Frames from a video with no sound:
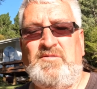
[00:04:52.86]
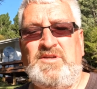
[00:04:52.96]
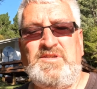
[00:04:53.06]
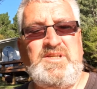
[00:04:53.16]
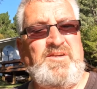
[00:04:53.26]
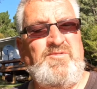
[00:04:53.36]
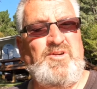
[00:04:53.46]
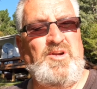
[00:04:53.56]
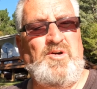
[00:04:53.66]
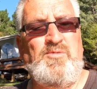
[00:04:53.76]
Doesn't sound
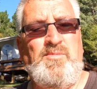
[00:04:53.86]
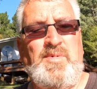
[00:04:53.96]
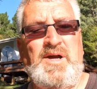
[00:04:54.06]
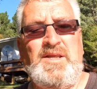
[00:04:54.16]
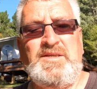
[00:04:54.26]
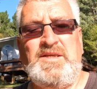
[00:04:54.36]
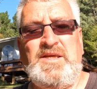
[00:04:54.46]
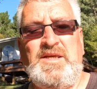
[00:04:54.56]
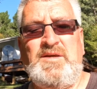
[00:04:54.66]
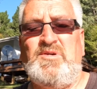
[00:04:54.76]
very long, but
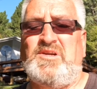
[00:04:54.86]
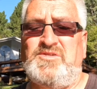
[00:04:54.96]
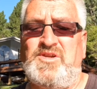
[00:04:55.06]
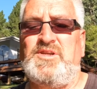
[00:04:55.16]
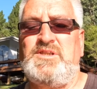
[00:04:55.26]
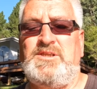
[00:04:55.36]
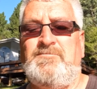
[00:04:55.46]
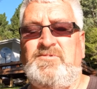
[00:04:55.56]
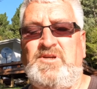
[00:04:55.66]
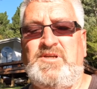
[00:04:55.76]
because of this,
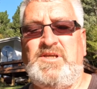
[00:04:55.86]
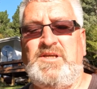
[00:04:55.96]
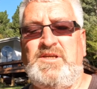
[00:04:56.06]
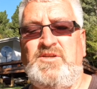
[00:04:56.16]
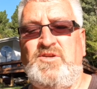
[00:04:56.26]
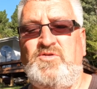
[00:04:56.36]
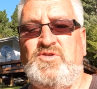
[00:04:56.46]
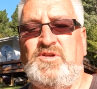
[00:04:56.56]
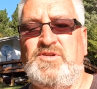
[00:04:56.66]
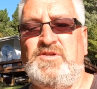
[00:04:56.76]
you can't
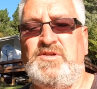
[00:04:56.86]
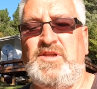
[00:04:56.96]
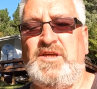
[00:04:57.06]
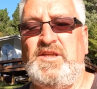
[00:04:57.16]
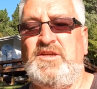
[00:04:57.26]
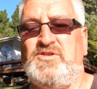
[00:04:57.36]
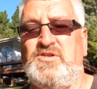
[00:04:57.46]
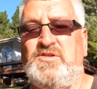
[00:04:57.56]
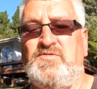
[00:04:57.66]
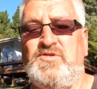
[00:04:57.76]
use this internet
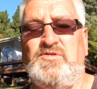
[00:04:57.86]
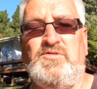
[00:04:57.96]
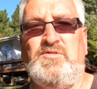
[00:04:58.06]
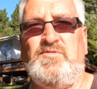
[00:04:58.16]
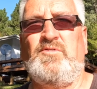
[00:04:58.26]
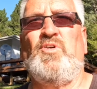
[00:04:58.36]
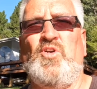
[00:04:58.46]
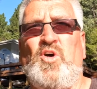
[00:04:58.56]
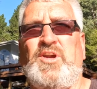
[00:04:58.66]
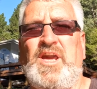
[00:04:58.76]
connection for
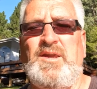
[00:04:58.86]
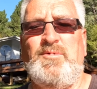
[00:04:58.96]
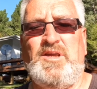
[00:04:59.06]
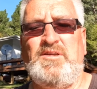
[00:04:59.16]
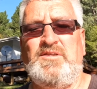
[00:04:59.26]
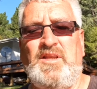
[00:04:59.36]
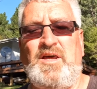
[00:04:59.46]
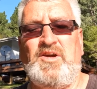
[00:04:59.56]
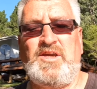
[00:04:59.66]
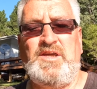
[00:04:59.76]
online gaming and the
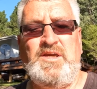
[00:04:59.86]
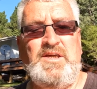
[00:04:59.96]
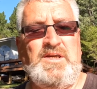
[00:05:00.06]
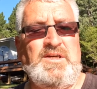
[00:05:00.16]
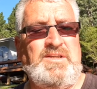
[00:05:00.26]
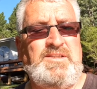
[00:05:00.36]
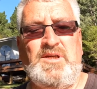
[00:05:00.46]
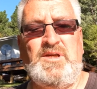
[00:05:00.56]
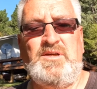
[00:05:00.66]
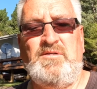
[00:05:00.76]
like. So,
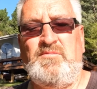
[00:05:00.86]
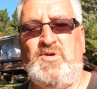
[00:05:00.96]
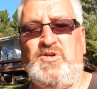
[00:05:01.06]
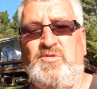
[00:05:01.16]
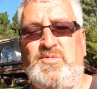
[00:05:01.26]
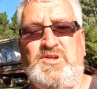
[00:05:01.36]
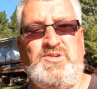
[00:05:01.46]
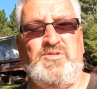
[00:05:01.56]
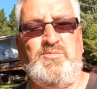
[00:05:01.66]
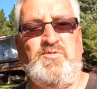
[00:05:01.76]
yeah, might not be
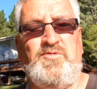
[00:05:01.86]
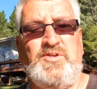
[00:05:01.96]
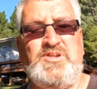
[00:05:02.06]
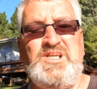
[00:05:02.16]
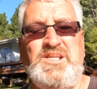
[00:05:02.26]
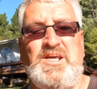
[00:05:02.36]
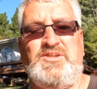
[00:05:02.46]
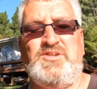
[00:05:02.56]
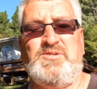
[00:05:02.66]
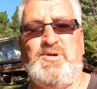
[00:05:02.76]
suitable for the
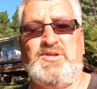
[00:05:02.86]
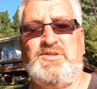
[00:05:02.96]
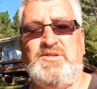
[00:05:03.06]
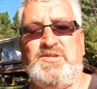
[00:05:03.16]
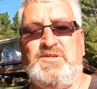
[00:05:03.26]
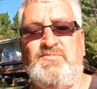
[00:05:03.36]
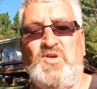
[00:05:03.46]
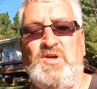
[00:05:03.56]
teenagers amongst us.